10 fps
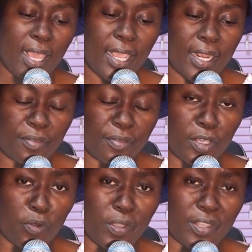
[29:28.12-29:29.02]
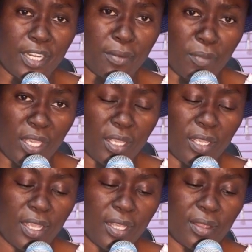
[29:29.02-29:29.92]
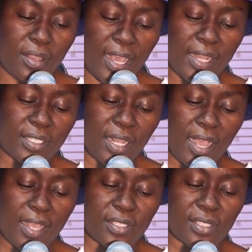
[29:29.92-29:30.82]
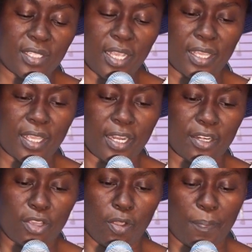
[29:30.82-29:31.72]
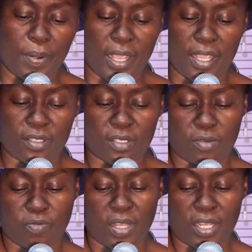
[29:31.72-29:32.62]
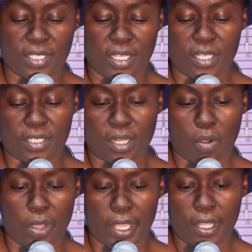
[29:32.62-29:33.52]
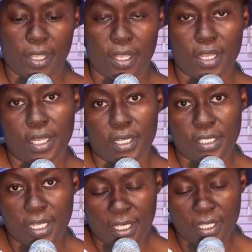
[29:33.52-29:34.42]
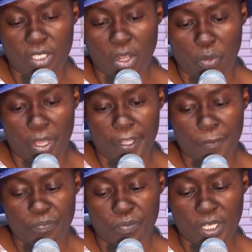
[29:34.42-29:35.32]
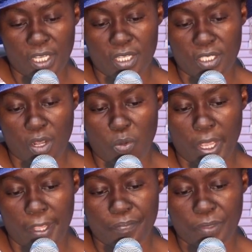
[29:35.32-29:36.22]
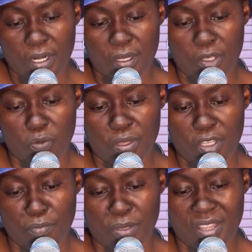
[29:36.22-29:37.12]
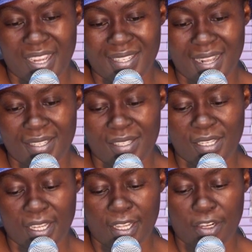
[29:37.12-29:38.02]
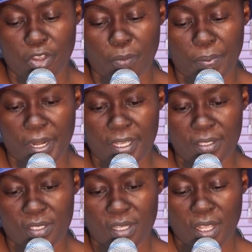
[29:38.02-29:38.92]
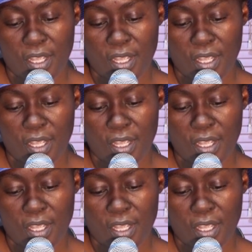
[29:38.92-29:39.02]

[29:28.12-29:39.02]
Anything within me that has taken your place, Father, take it away. Take it away. Take it away. Anything within me that has taken your place,